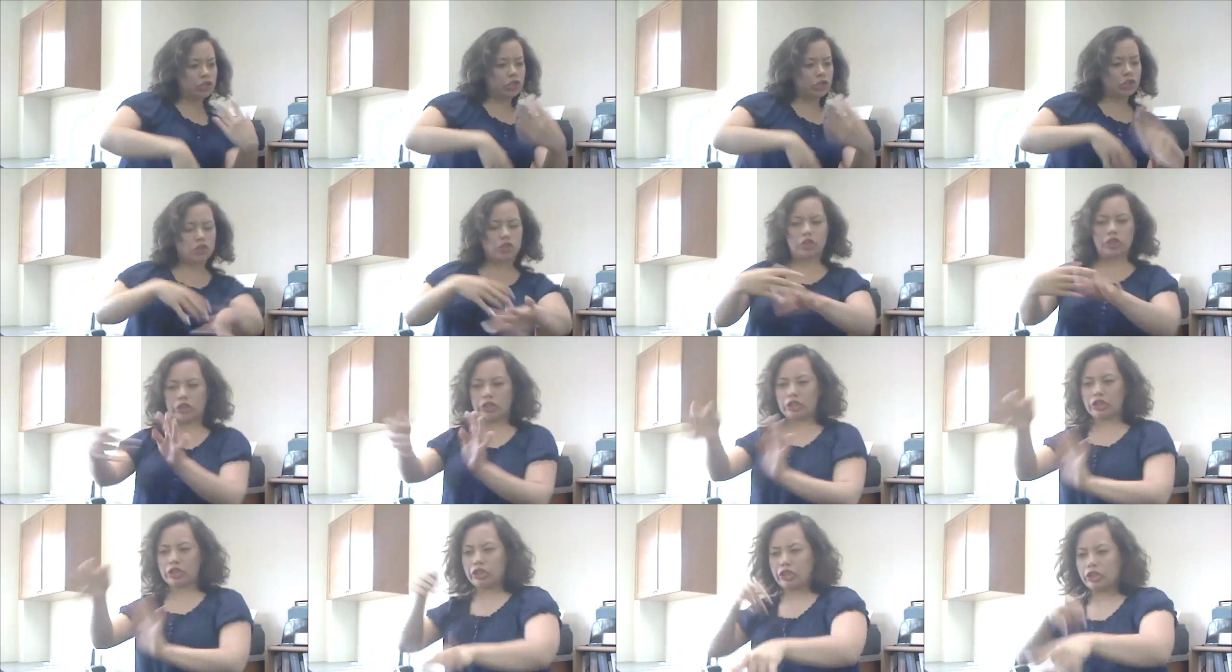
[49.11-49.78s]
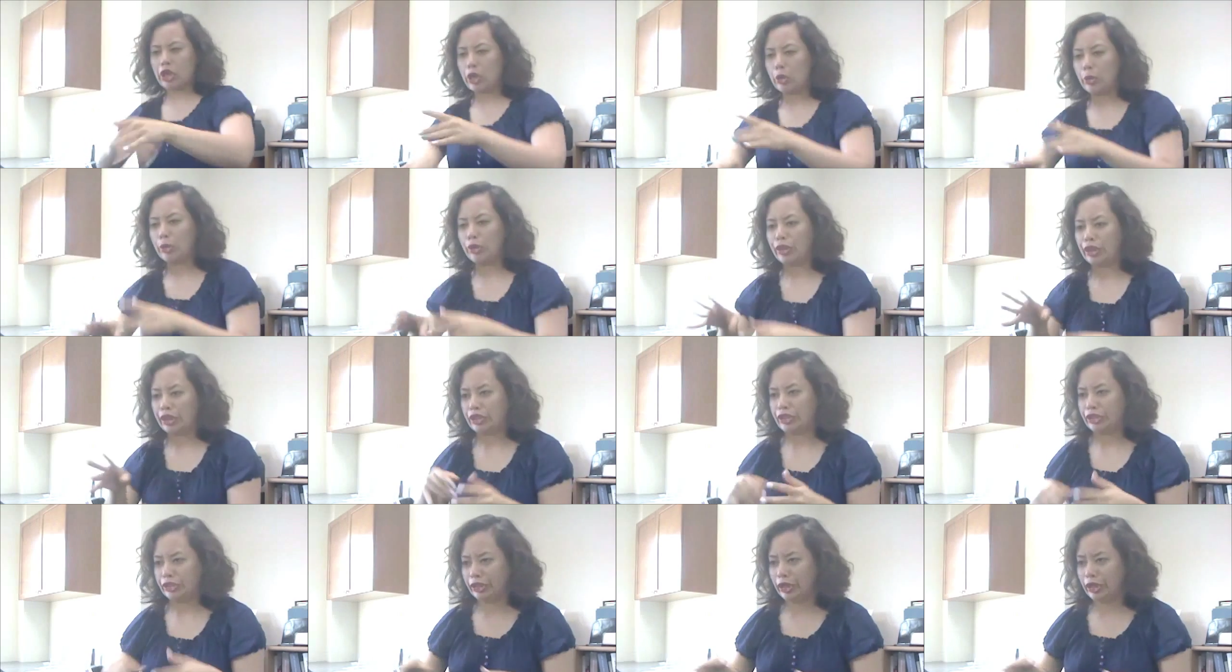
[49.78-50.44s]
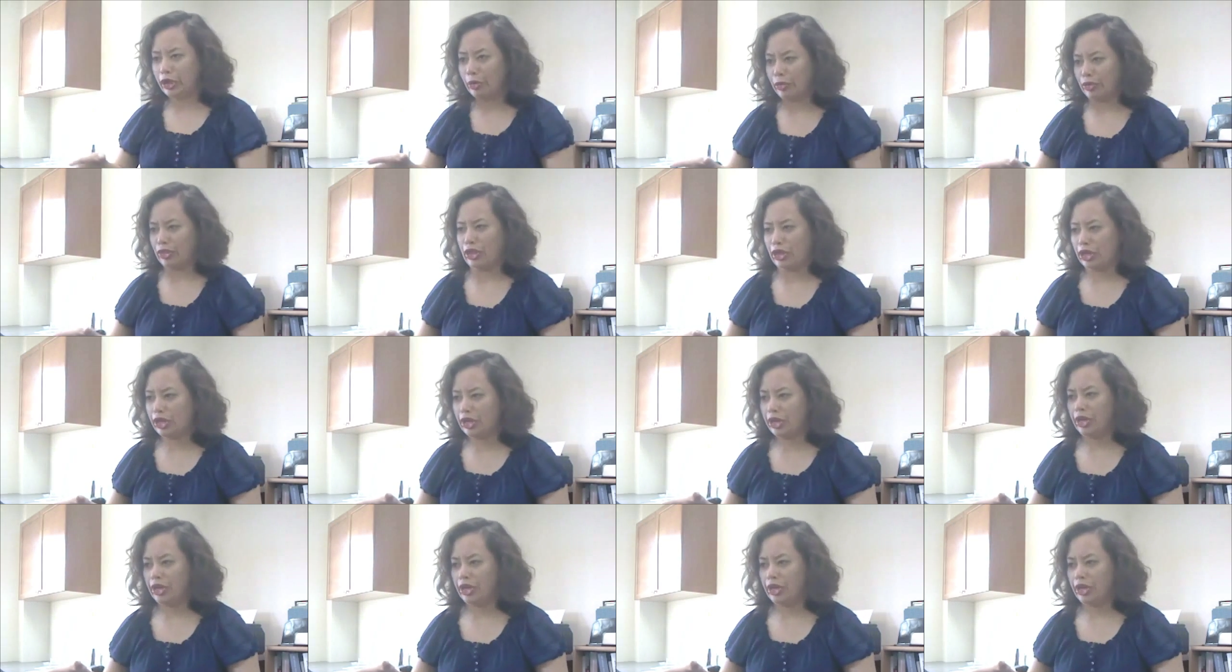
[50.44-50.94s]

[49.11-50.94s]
just just go with it. Just go with it.